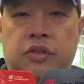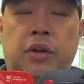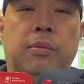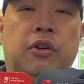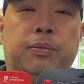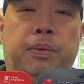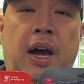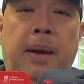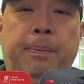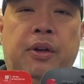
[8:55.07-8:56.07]
So the most
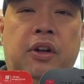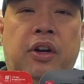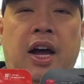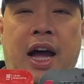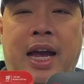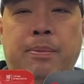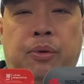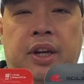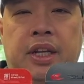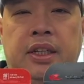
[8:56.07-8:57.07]
popular
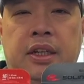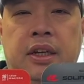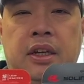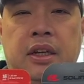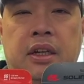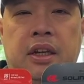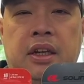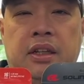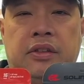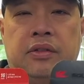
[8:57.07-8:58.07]
hybrid
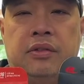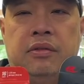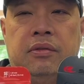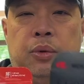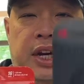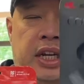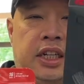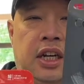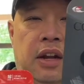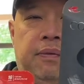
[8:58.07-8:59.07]
is we got the
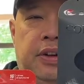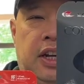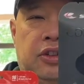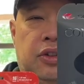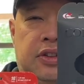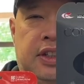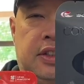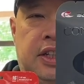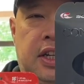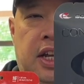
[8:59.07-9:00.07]
Confidential
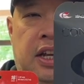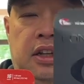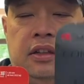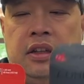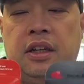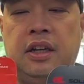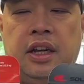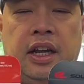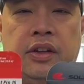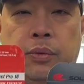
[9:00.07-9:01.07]
16L
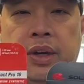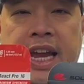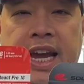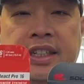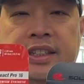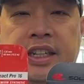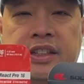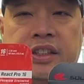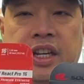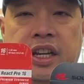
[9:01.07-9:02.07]
and the React
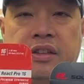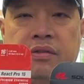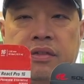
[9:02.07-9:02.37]
16.